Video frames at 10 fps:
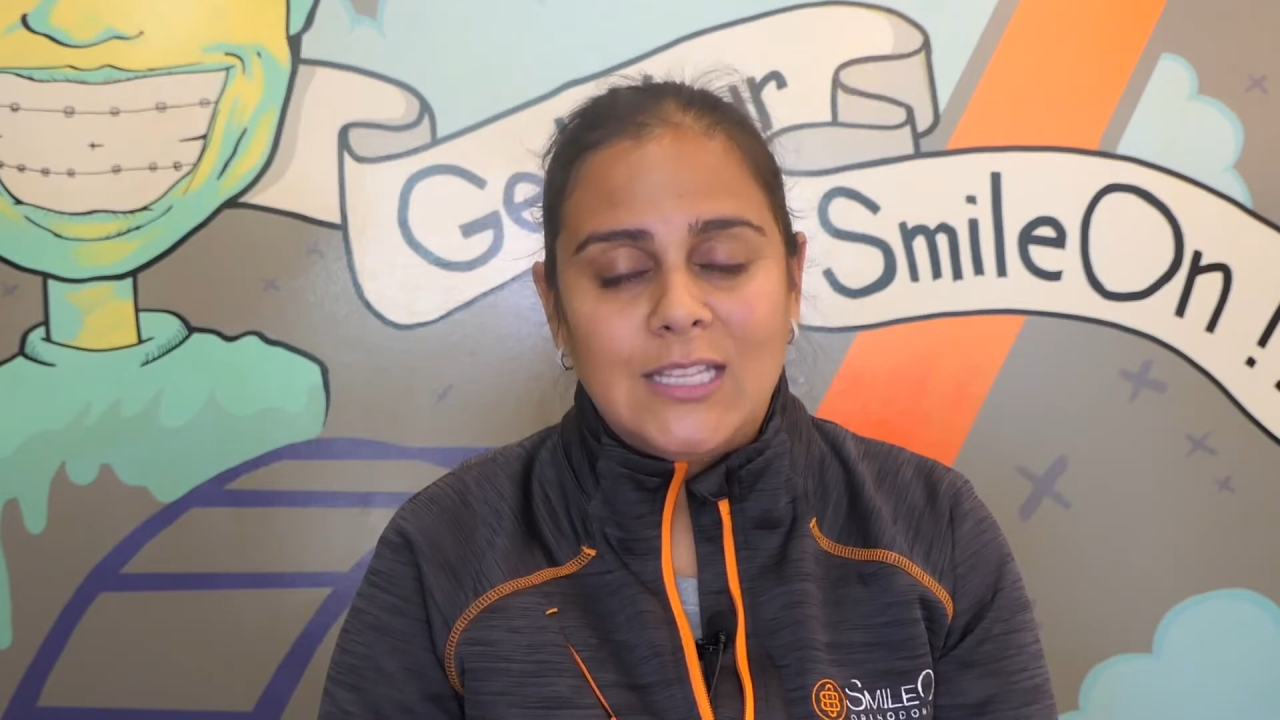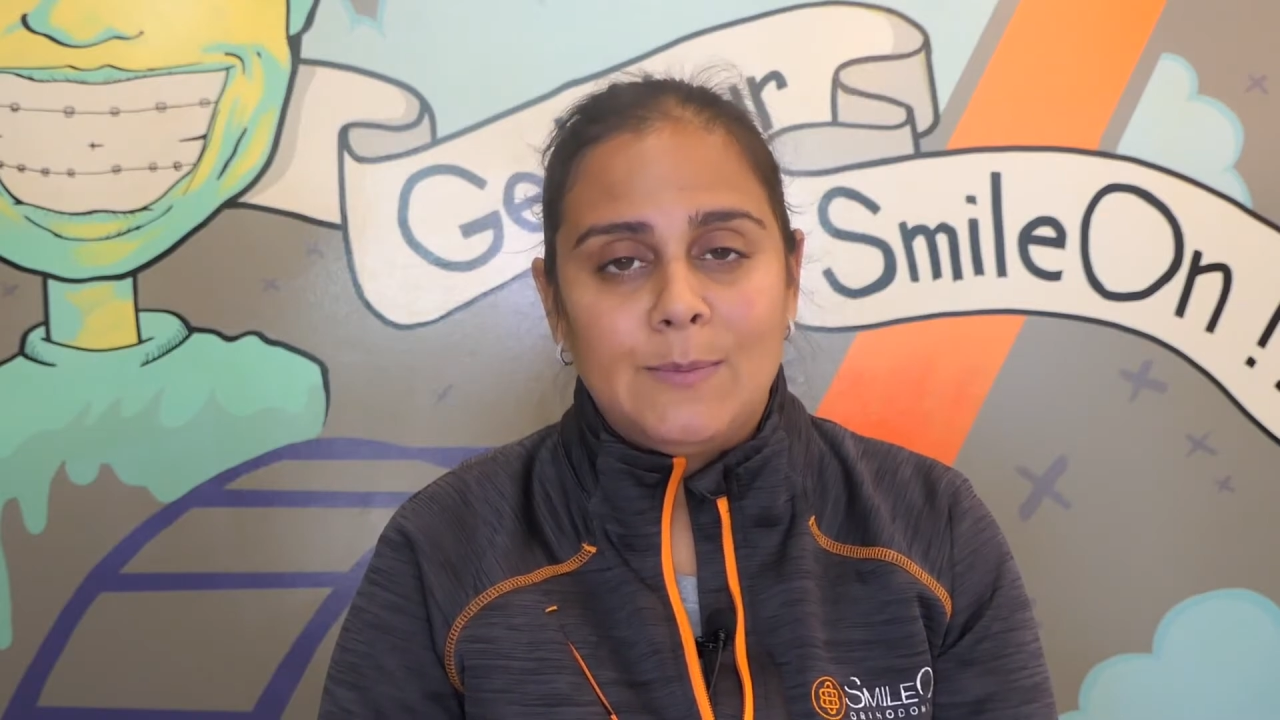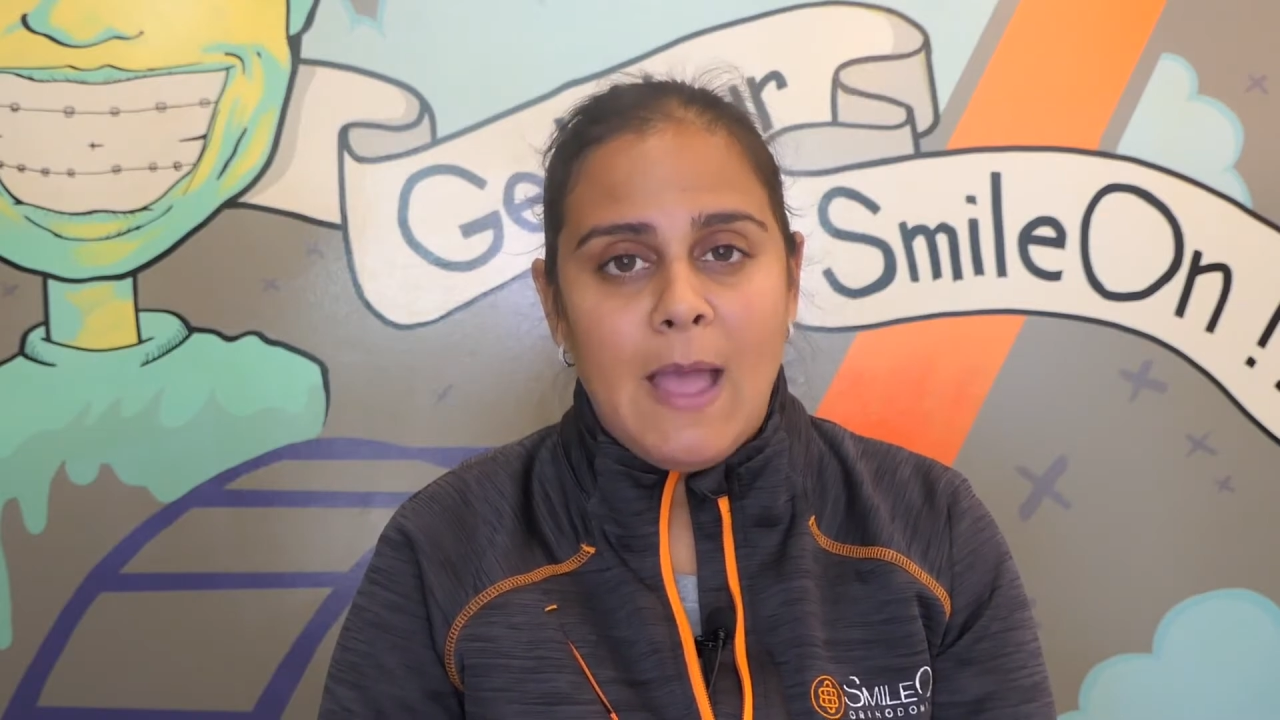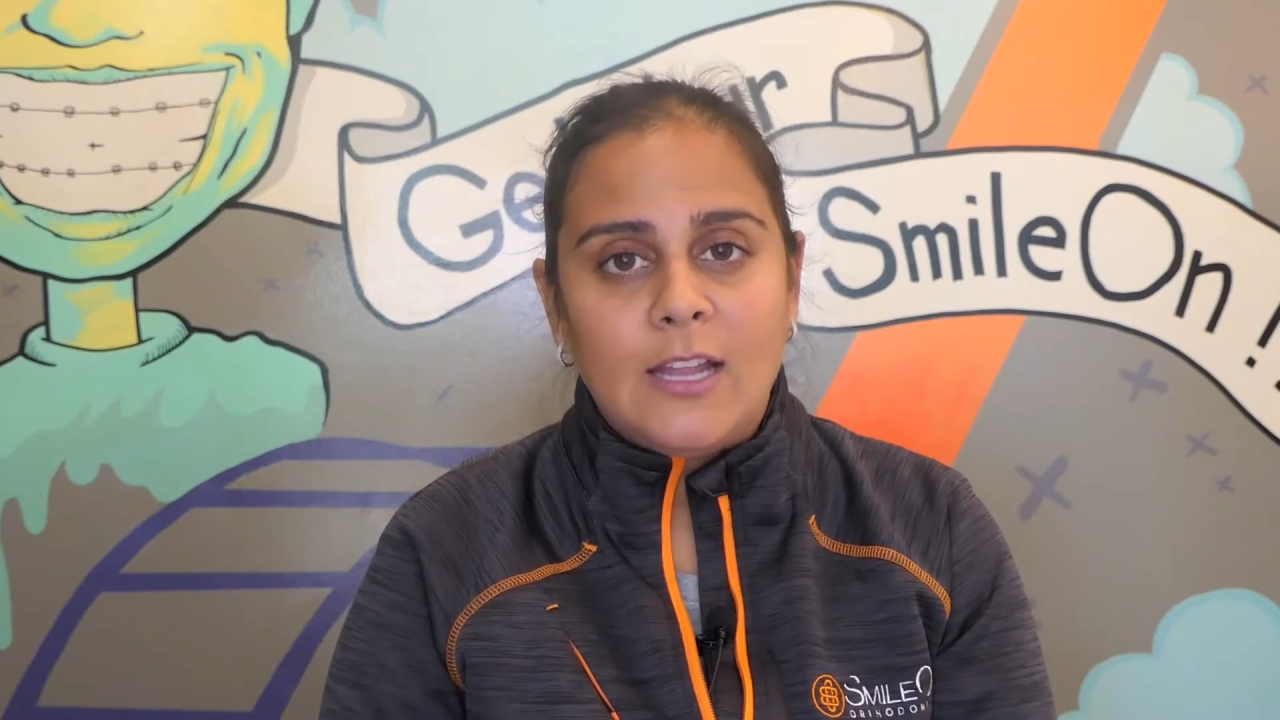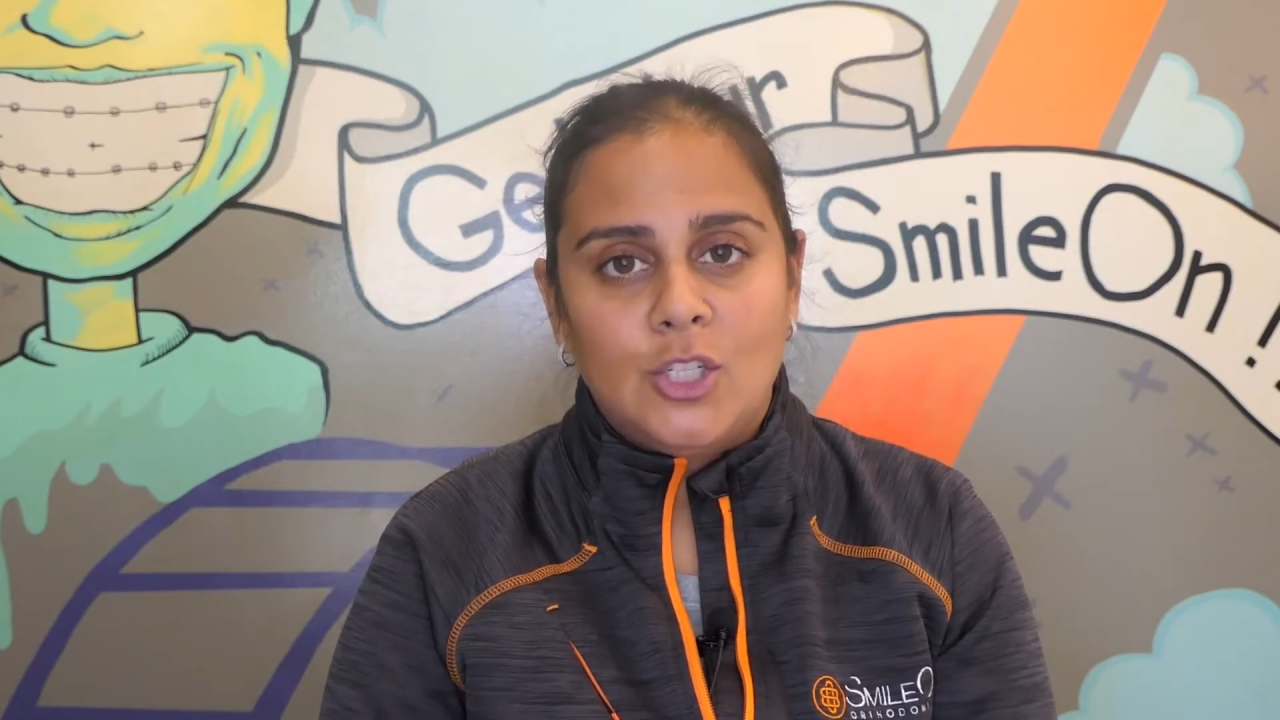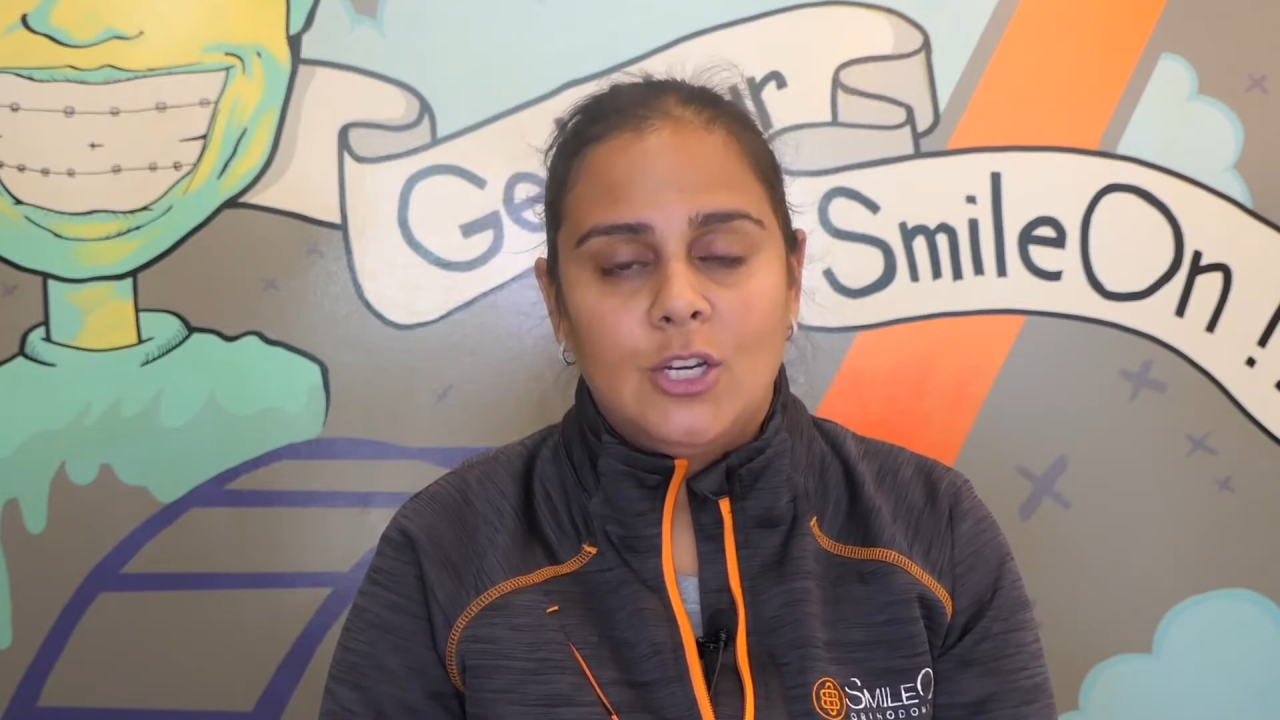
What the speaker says: gets back